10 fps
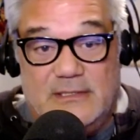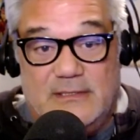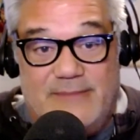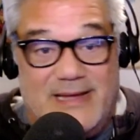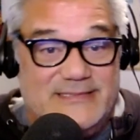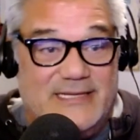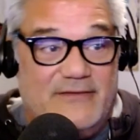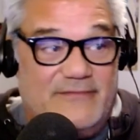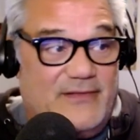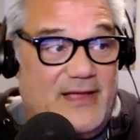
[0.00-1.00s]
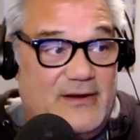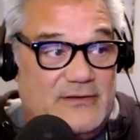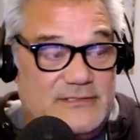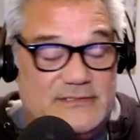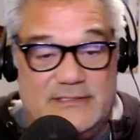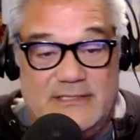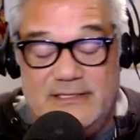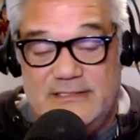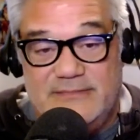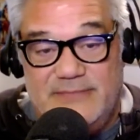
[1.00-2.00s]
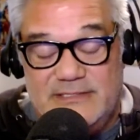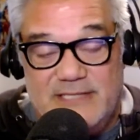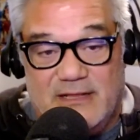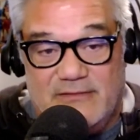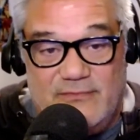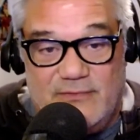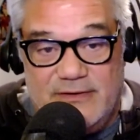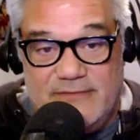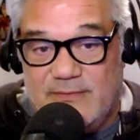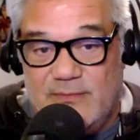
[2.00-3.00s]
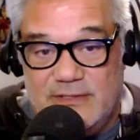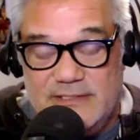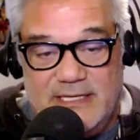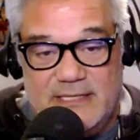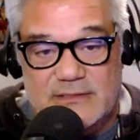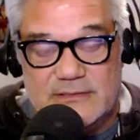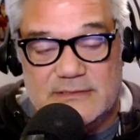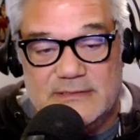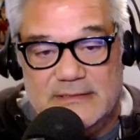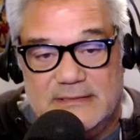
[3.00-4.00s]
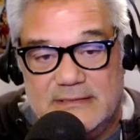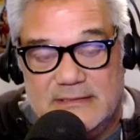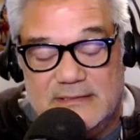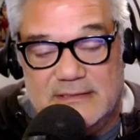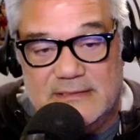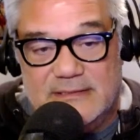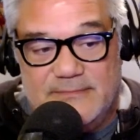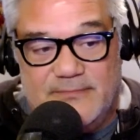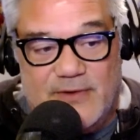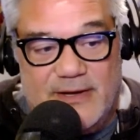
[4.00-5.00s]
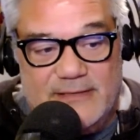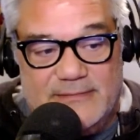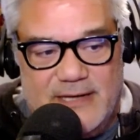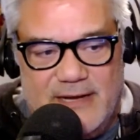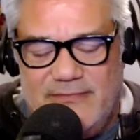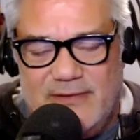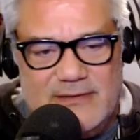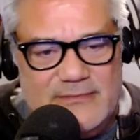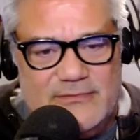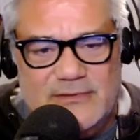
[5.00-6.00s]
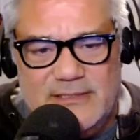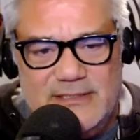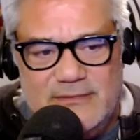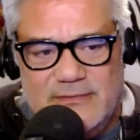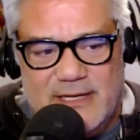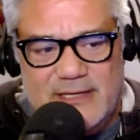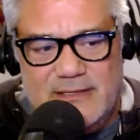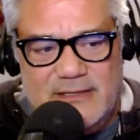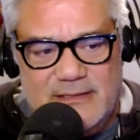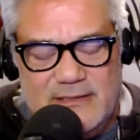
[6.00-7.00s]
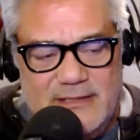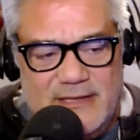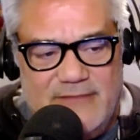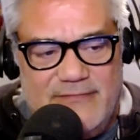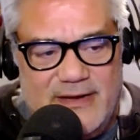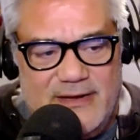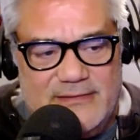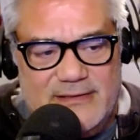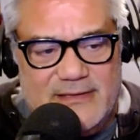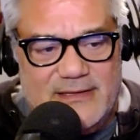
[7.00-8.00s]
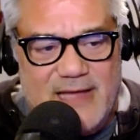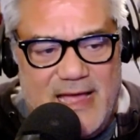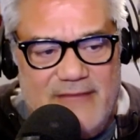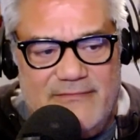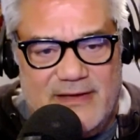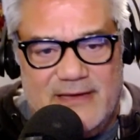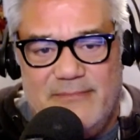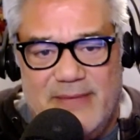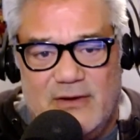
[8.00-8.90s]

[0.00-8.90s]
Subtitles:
passing out flyers in Huntington Beach, California for Bernie Sanders. right? And I fucking really did what I could, and then I find out that the guy fucking bent